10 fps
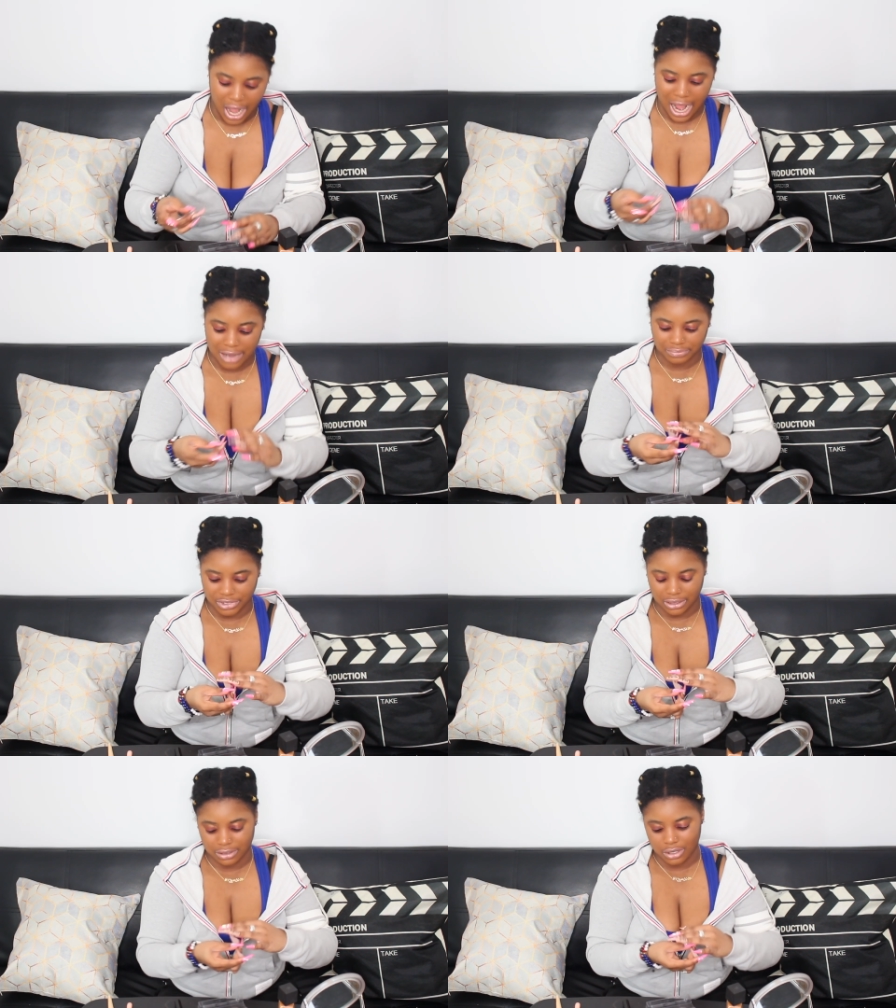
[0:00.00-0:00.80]
I,
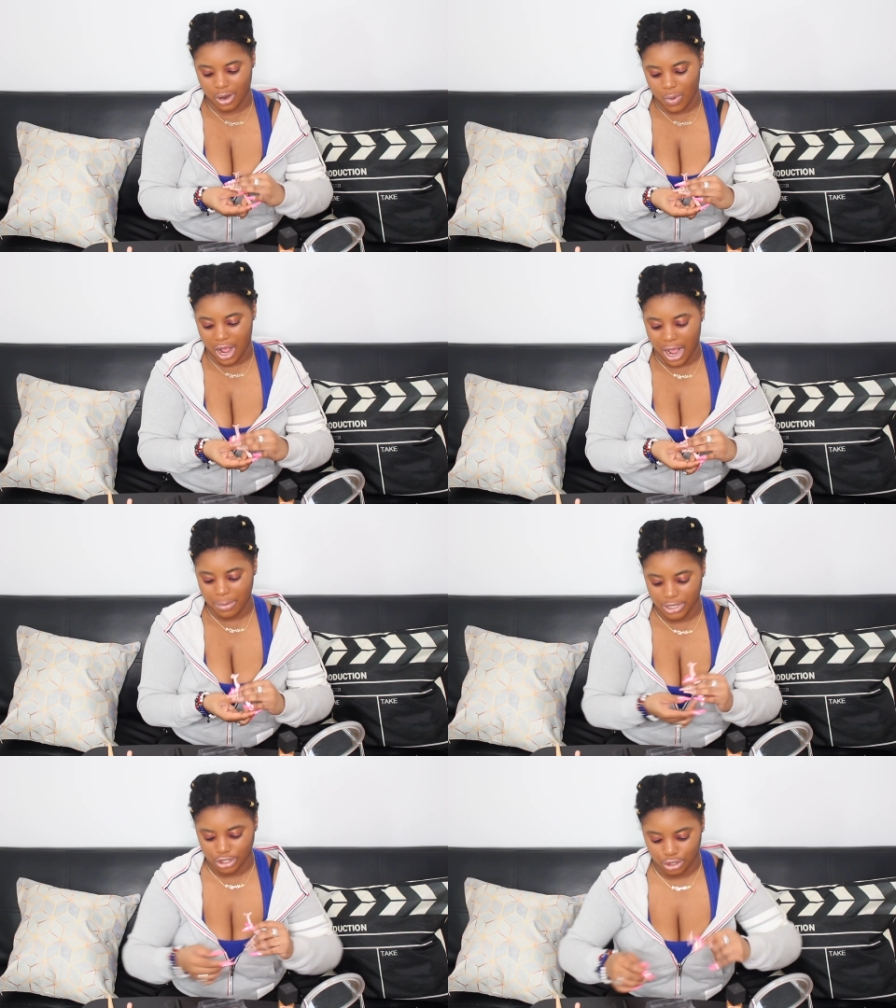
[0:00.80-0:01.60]
you know what? I'm
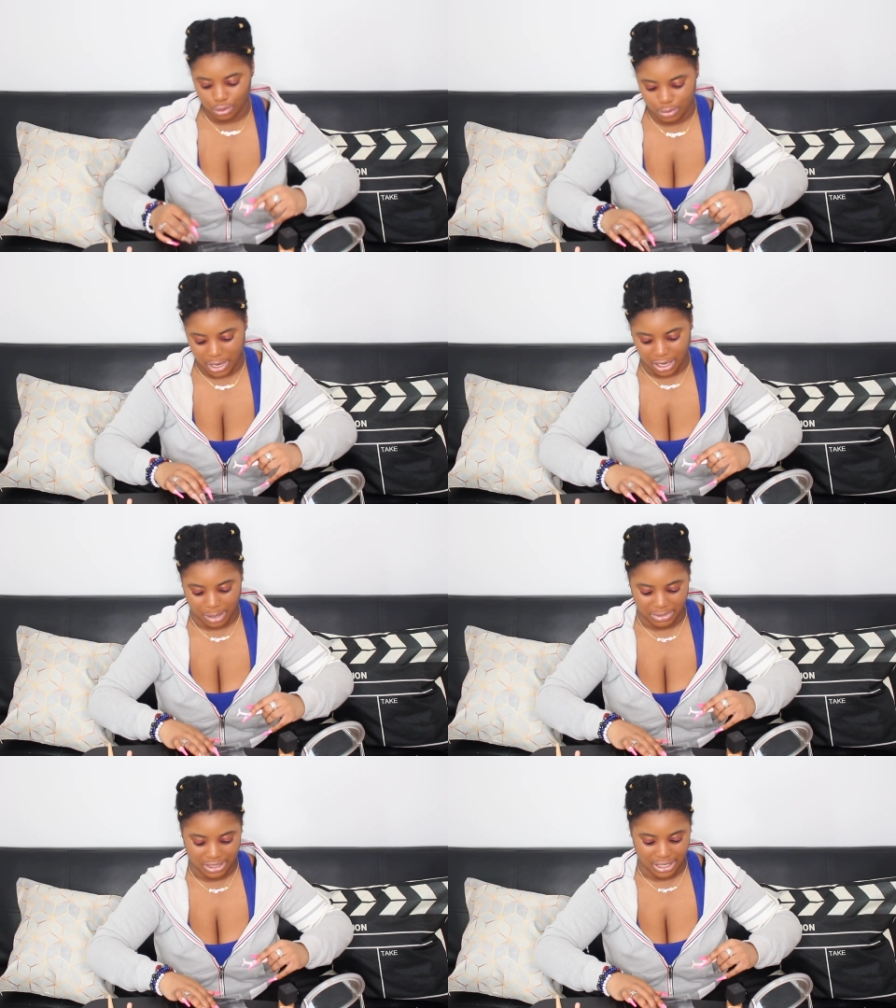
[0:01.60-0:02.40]
gonna just use my
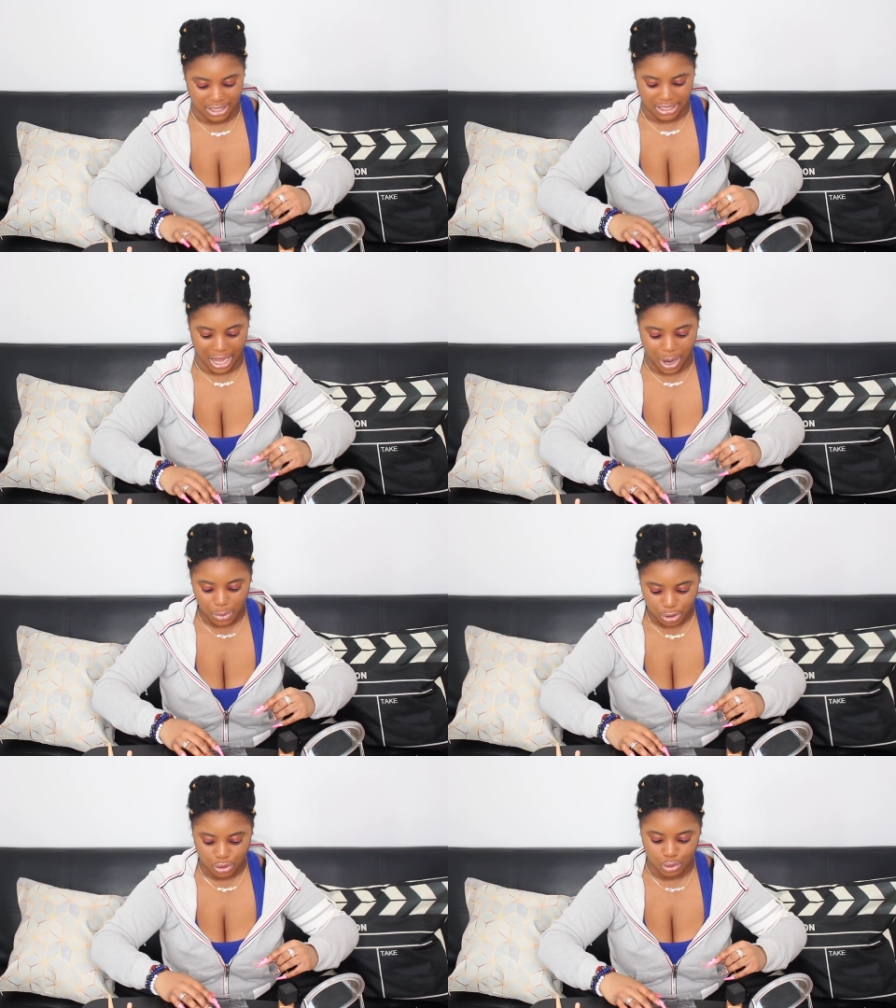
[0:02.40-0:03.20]
common sense. I
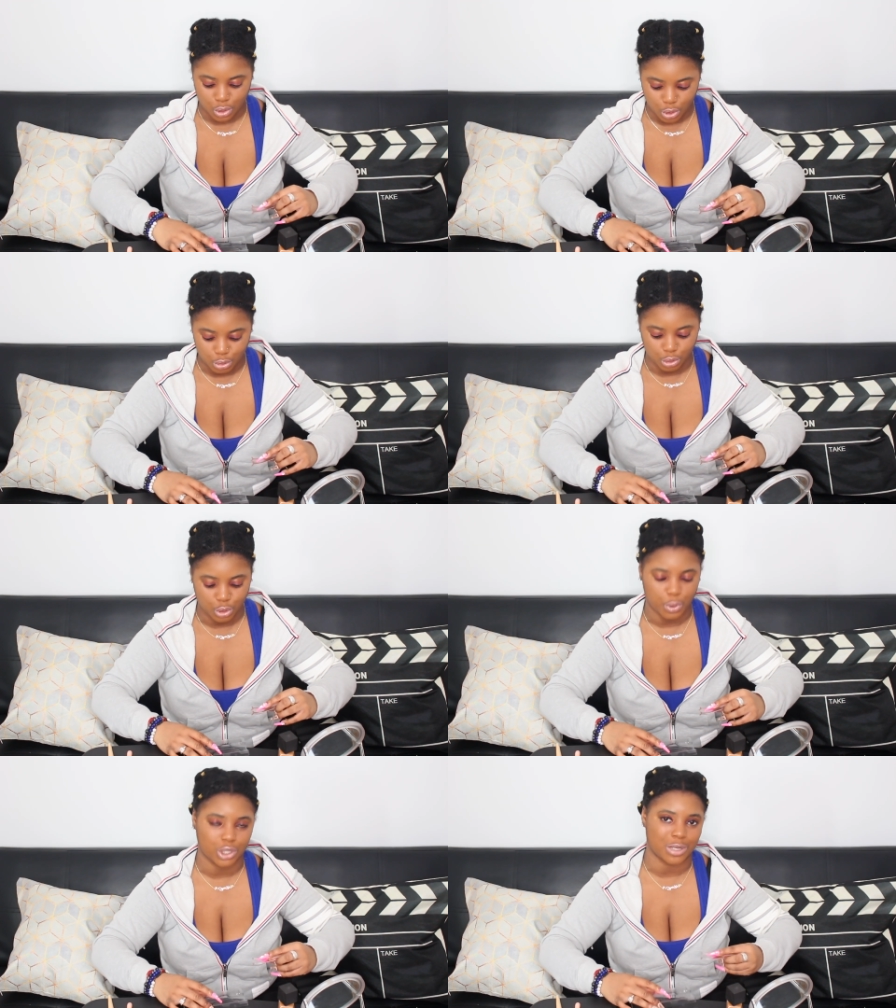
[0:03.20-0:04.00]
would assume you're
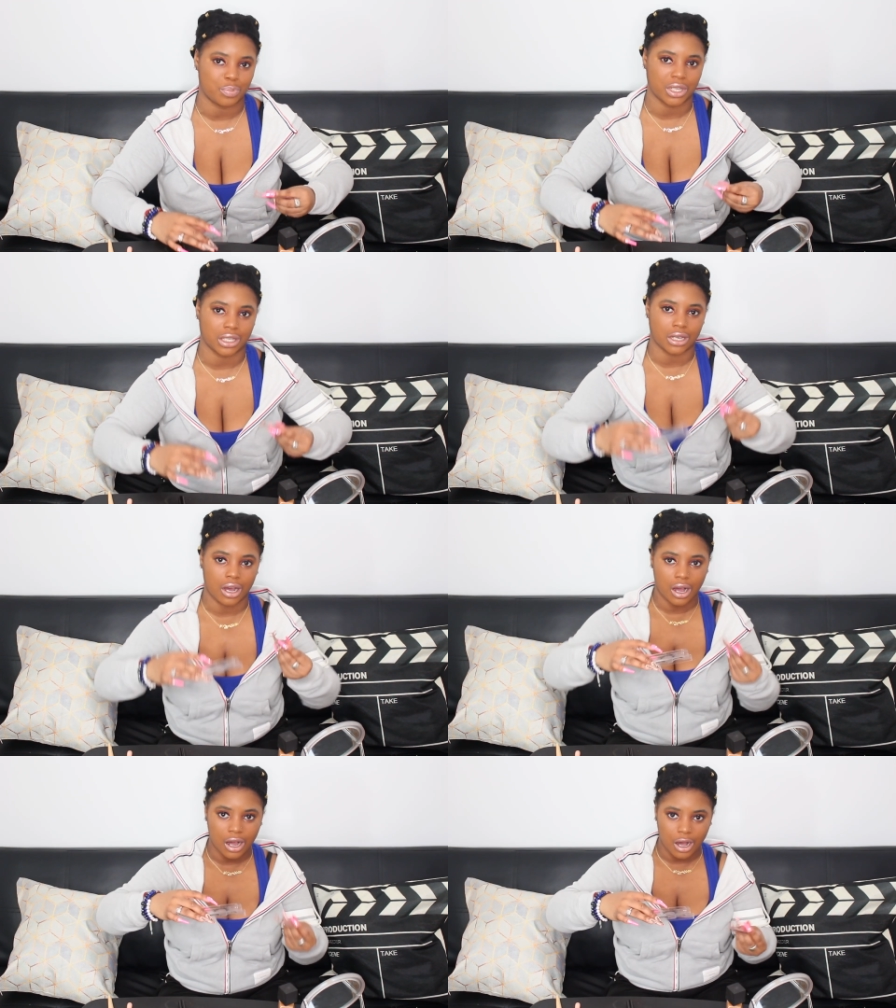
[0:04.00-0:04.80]
supposed to pick it
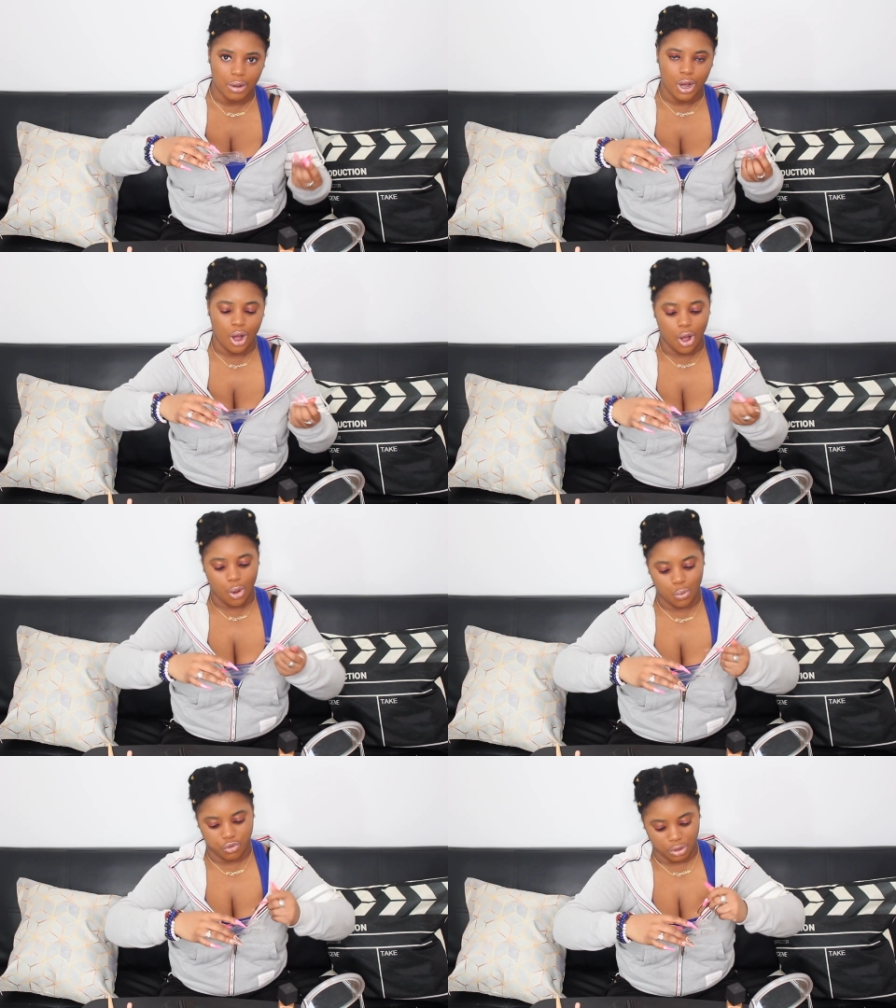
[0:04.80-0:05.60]
up
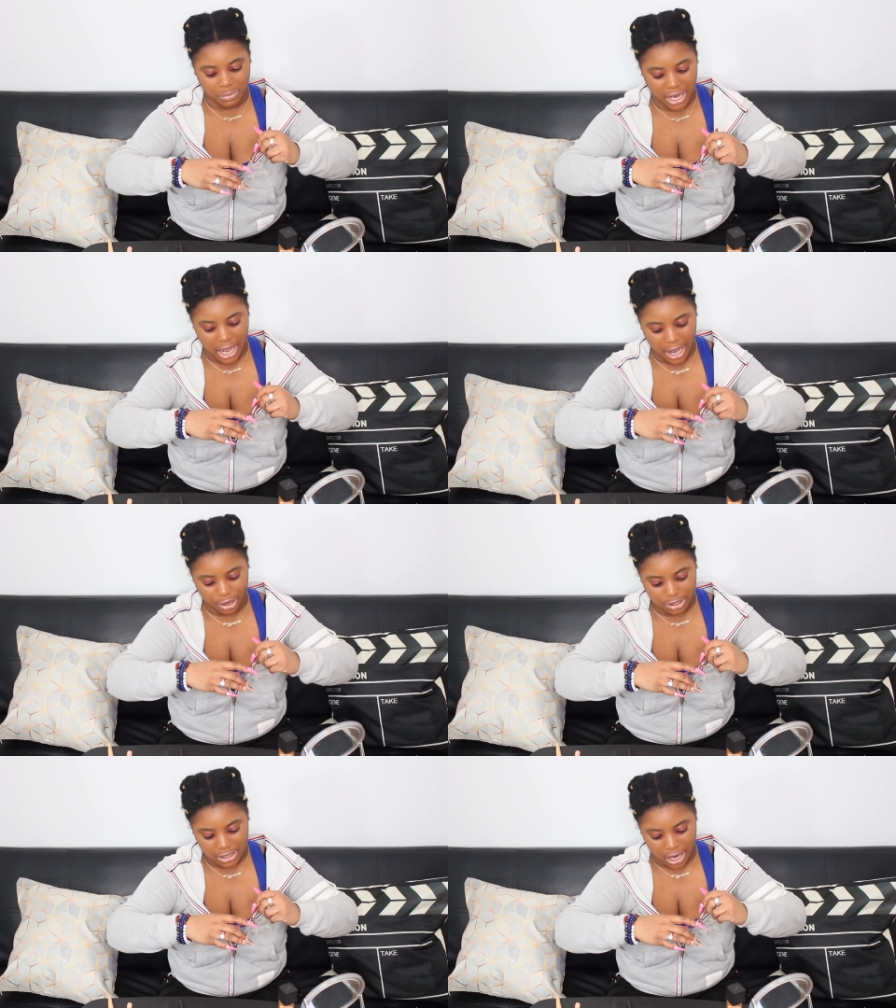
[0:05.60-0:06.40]
from the
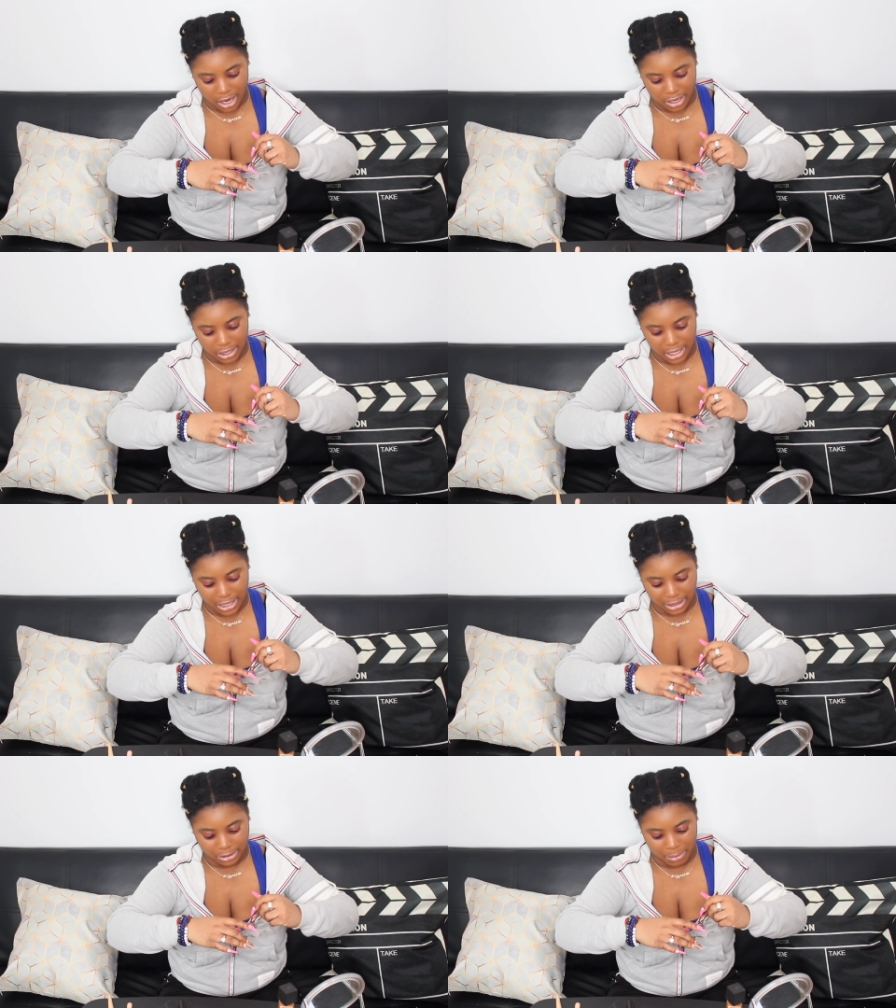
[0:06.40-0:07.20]
hair side and
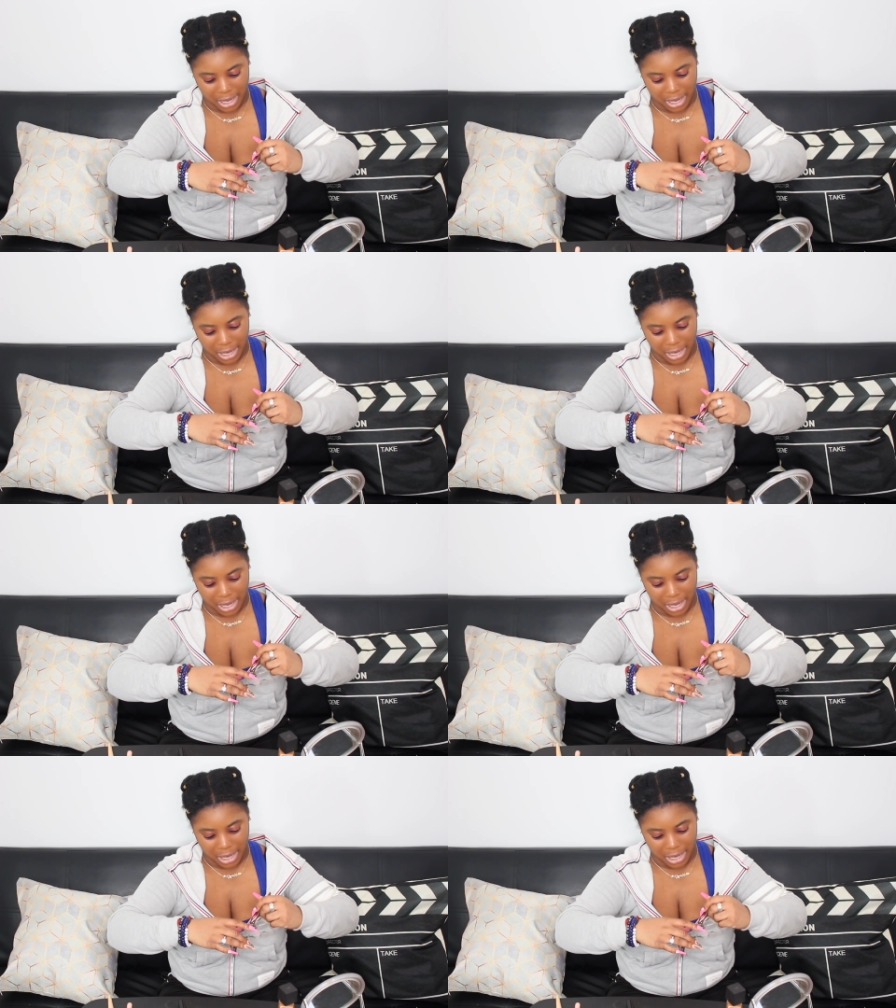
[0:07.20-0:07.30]
not the